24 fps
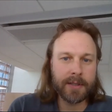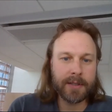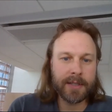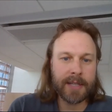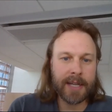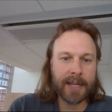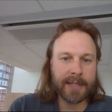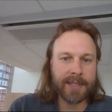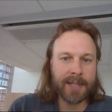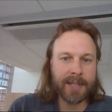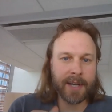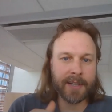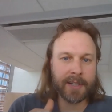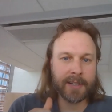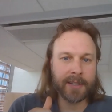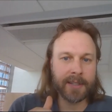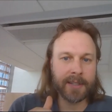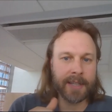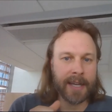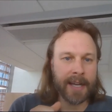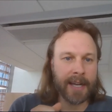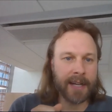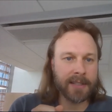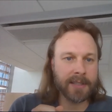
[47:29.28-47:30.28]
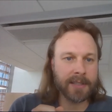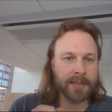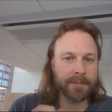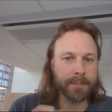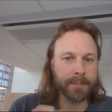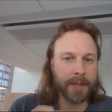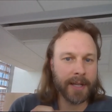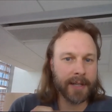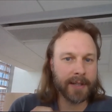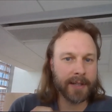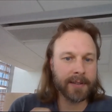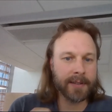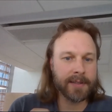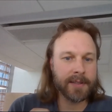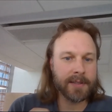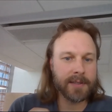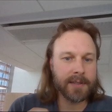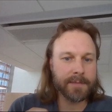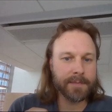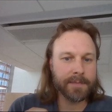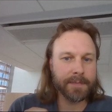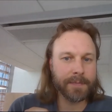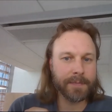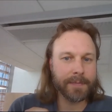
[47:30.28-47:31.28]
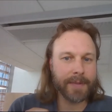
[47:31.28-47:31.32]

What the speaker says: tectonically active planets.